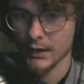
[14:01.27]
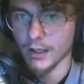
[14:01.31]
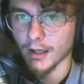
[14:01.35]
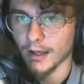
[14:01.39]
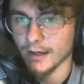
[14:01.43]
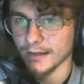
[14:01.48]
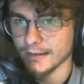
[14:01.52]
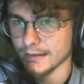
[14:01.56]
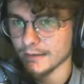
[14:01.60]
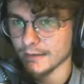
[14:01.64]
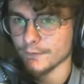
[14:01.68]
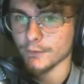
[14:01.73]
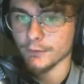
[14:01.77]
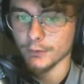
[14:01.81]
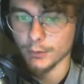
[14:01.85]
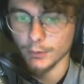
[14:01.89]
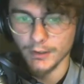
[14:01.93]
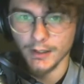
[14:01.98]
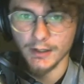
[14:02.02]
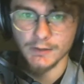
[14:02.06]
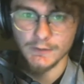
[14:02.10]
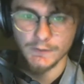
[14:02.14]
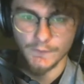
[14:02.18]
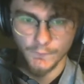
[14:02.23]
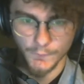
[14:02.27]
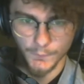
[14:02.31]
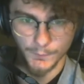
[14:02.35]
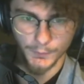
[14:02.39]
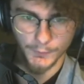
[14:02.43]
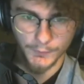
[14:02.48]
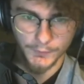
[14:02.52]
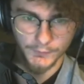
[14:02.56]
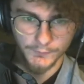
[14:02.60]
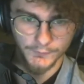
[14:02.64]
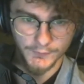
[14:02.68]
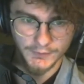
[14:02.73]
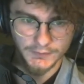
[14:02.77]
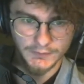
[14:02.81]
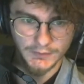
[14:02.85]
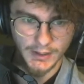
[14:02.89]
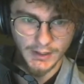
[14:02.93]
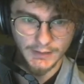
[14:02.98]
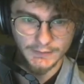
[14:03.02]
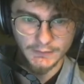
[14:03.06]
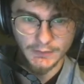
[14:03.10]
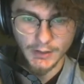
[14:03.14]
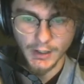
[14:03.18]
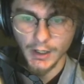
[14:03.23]
I get the location for both of these
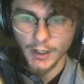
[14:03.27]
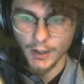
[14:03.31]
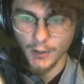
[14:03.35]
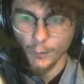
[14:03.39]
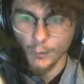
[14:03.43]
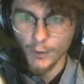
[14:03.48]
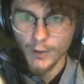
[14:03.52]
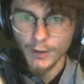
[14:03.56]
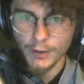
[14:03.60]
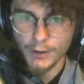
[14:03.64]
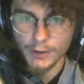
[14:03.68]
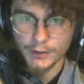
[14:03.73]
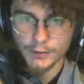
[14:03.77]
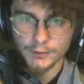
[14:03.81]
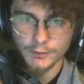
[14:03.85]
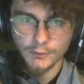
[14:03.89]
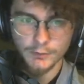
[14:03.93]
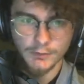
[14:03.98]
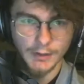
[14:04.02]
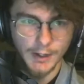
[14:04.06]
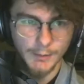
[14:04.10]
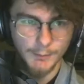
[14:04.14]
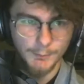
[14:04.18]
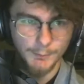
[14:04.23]
guys. Where can you not